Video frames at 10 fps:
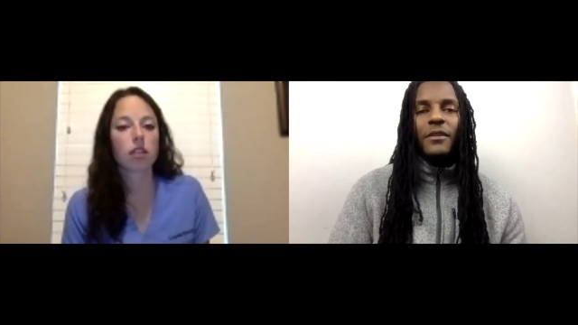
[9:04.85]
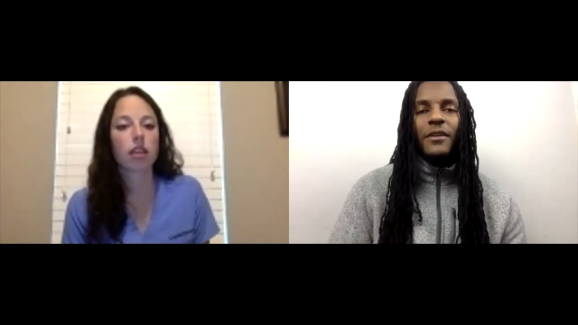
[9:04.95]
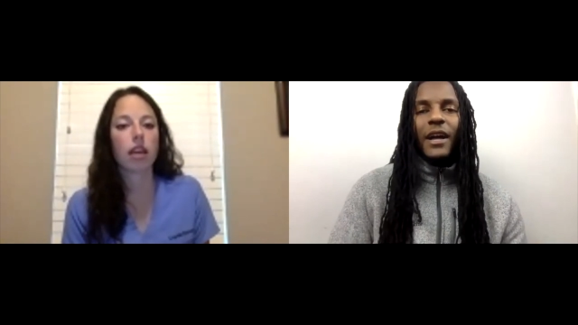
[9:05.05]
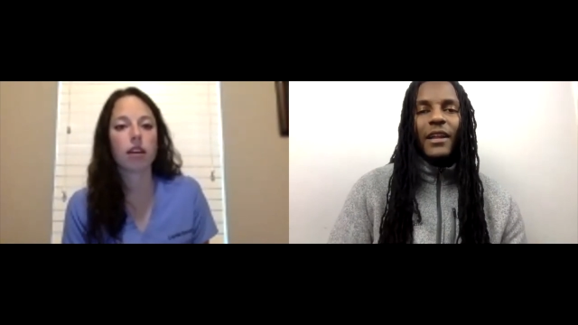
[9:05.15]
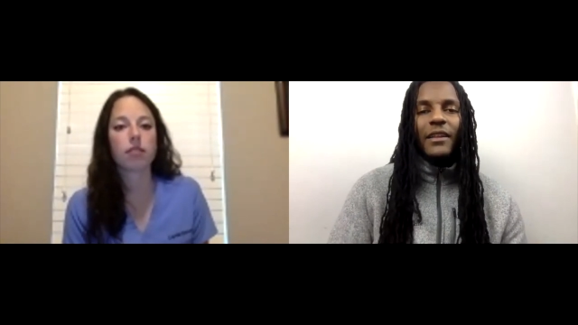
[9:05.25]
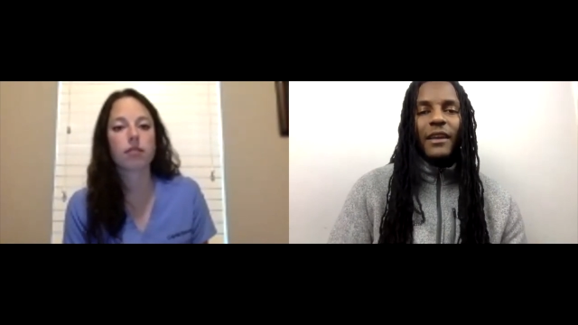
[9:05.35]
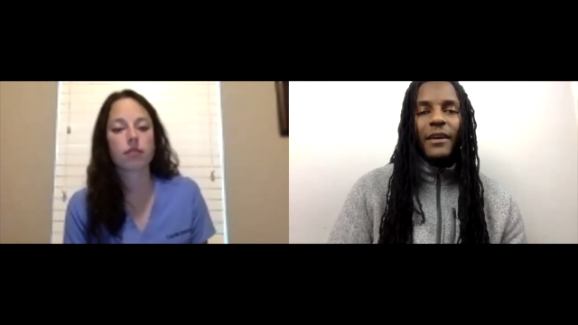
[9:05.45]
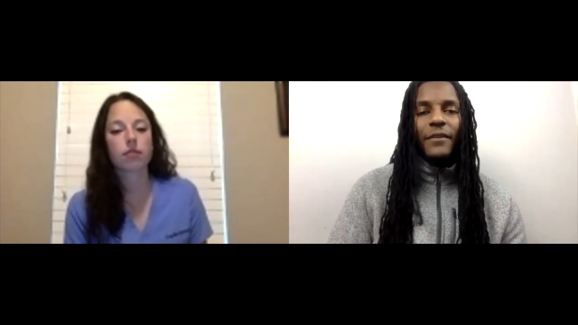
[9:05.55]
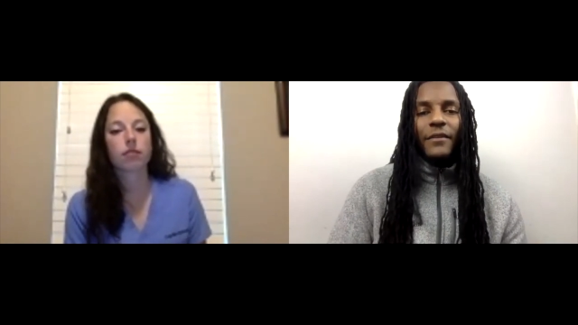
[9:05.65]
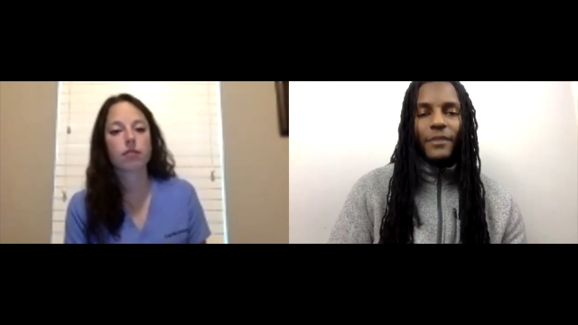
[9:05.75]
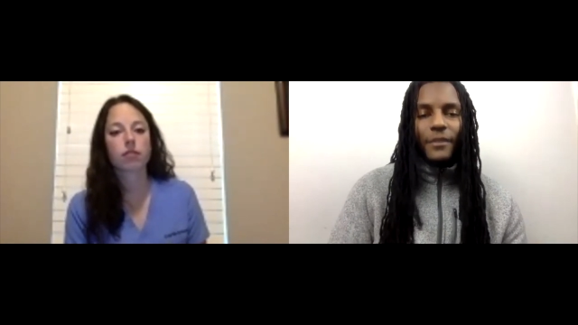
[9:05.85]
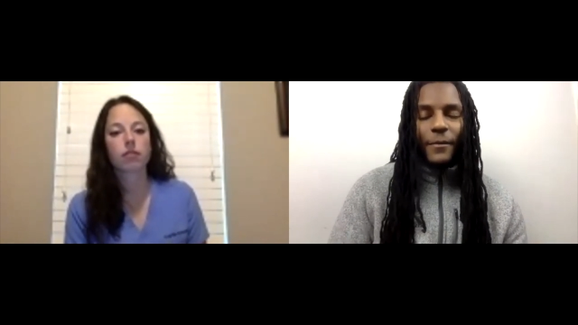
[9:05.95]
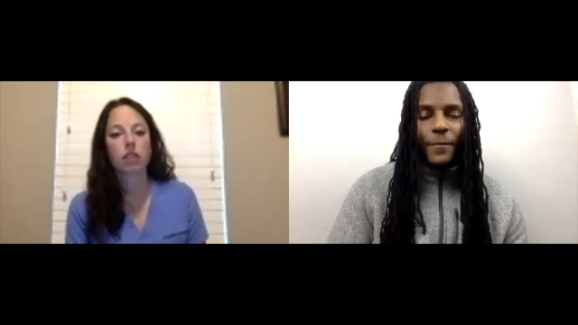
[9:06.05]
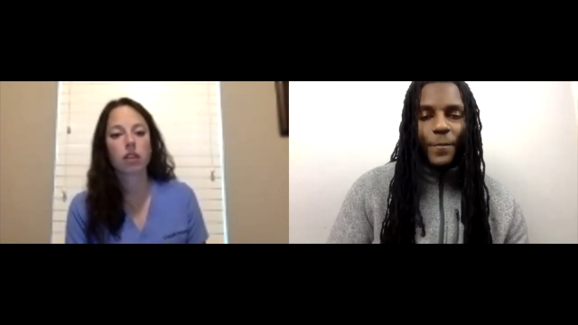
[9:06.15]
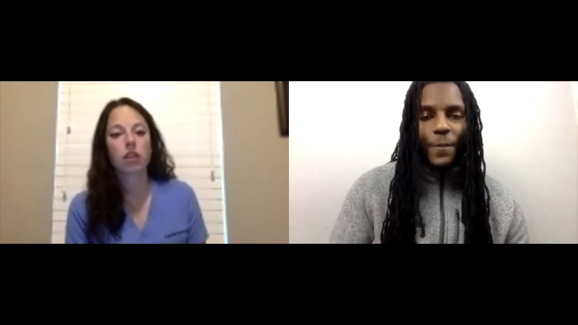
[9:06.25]
Speaker 1: Yeah. I like
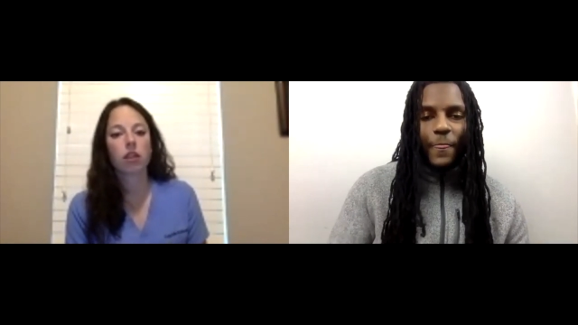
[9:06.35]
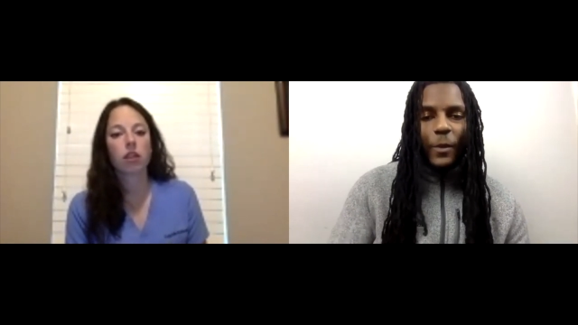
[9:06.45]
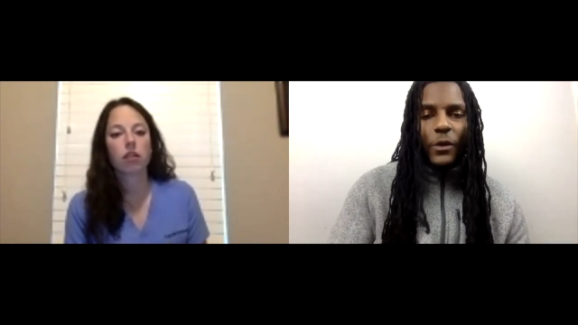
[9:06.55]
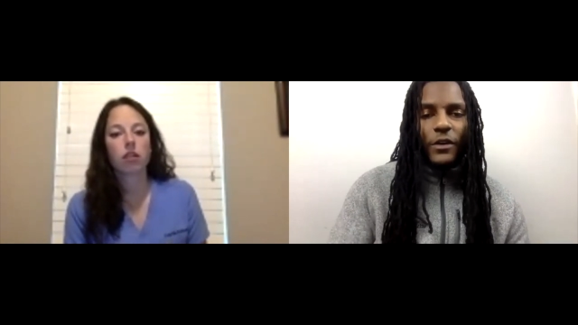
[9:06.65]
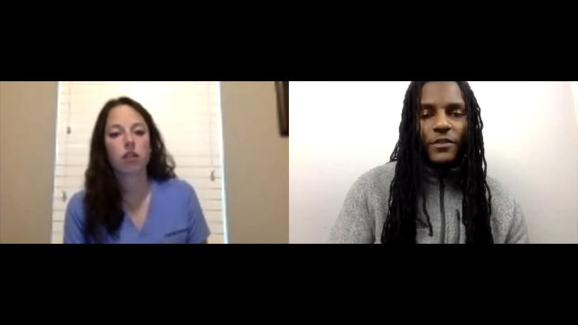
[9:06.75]
that. Okay.